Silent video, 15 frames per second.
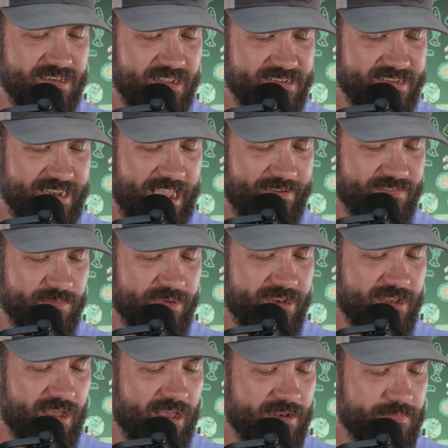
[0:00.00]
doesn't have to be
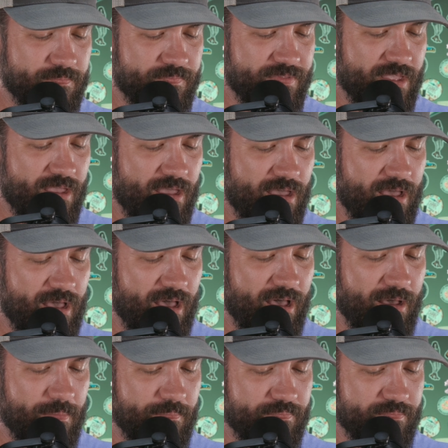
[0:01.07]
done
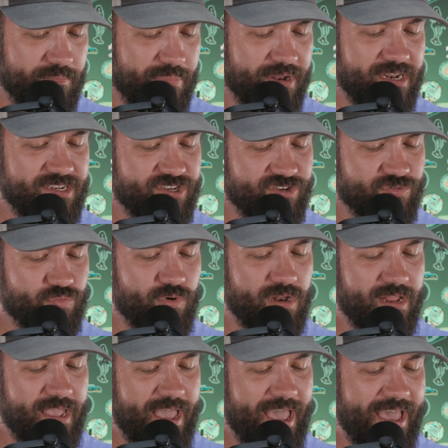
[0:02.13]
um, but it just
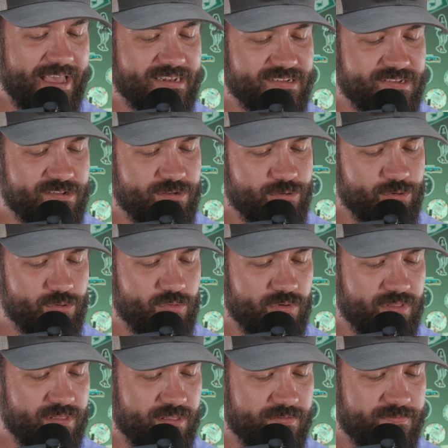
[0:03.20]
really adds to
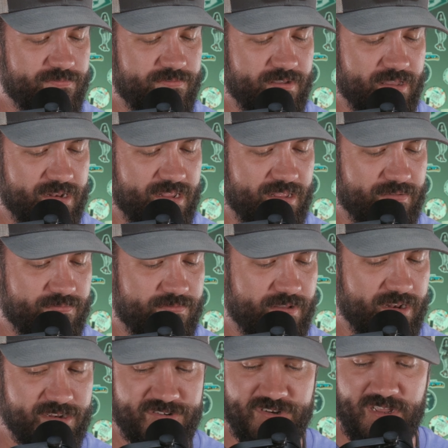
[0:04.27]
the fit and
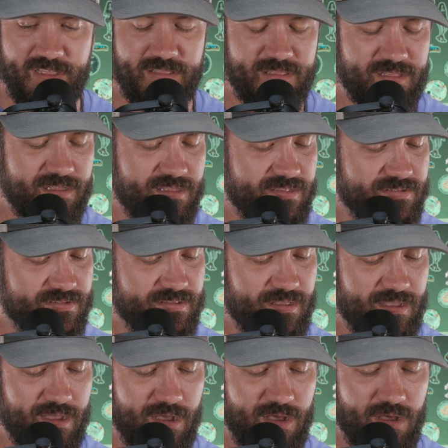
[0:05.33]
finish and these
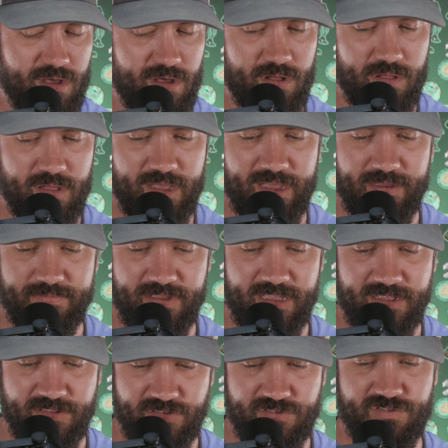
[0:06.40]
all have
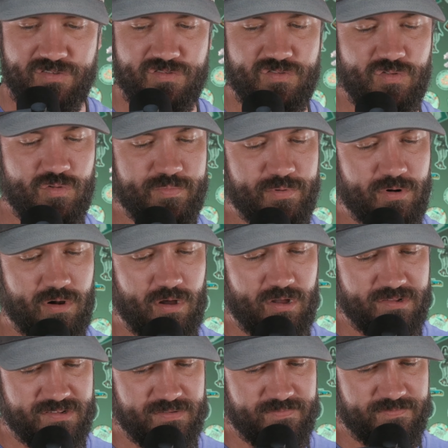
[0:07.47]
a super
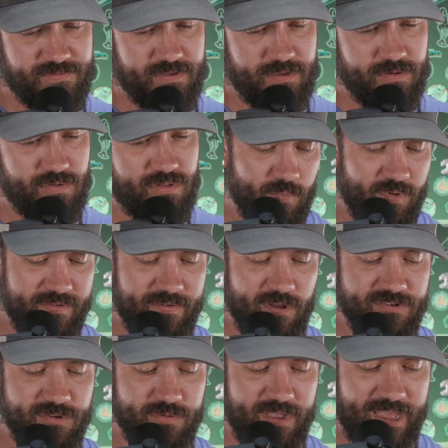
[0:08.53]
awesome feel we've
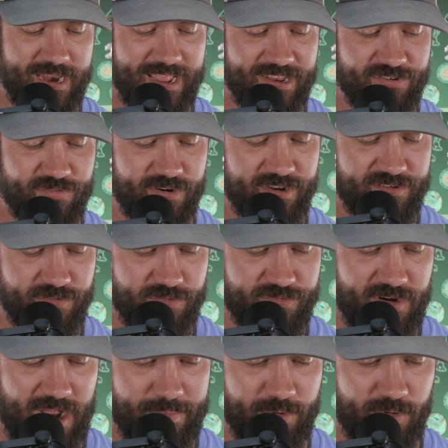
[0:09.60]
also got a traditional
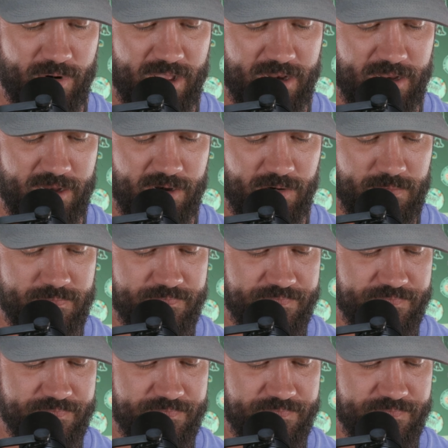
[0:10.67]
trapper right here